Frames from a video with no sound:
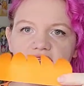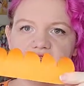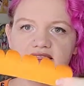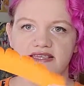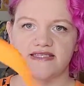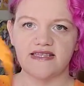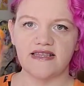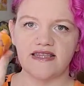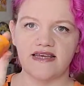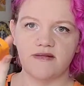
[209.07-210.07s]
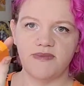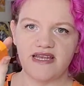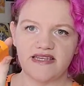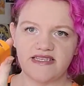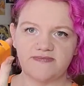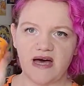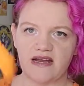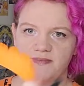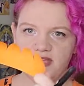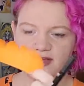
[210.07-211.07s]
this little bendy spot
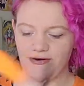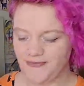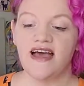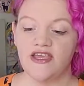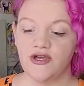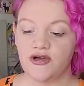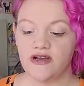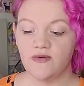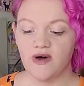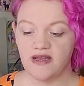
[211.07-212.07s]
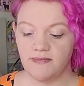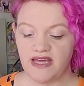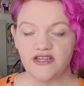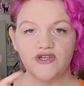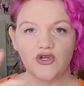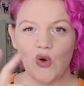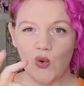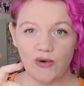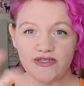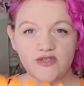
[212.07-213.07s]
up here. You're going to want to bend
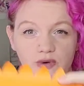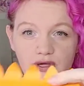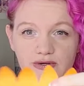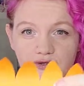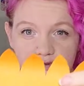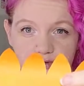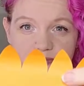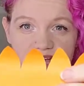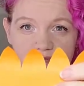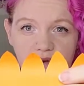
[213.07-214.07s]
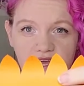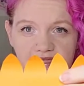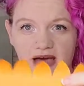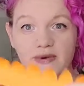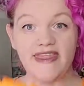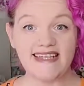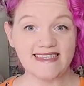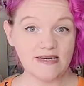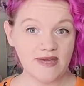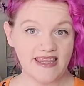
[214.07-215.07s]
towards where you drew, by the way. That way that's
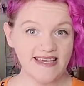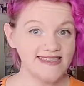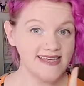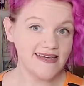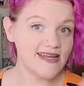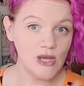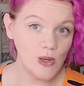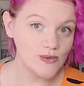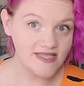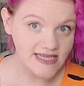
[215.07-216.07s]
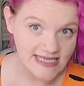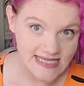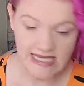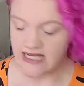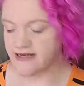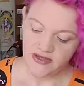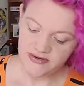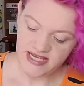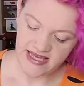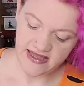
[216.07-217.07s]
going to be on the inside and no one's going to see it. You
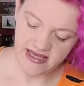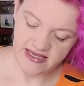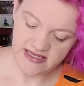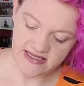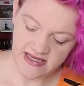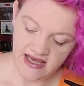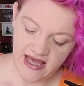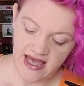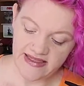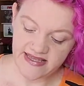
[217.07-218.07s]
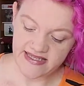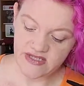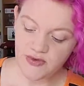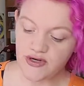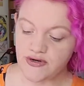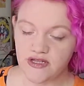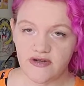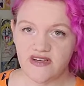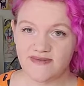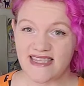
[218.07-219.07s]
take this, and this is where your glue
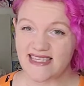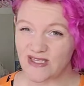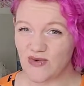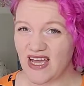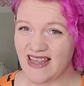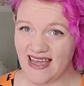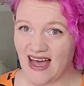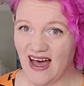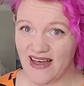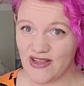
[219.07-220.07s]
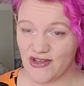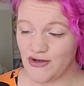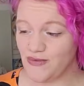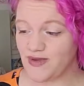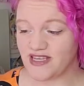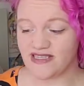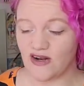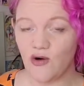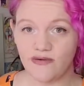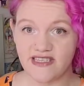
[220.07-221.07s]
comes in. This is why I like hot glue, because it
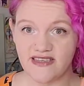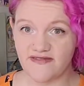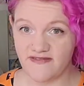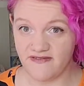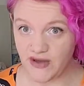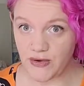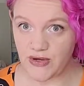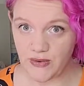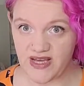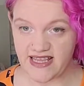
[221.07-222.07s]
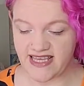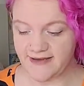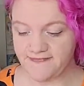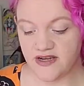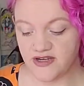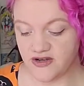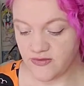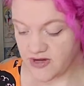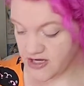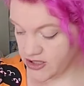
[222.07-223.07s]
holds it very quickly, because you're going to
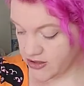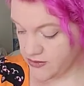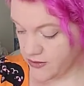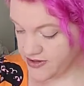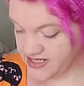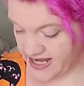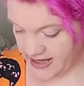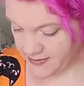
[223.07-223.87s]
want to glue or tape.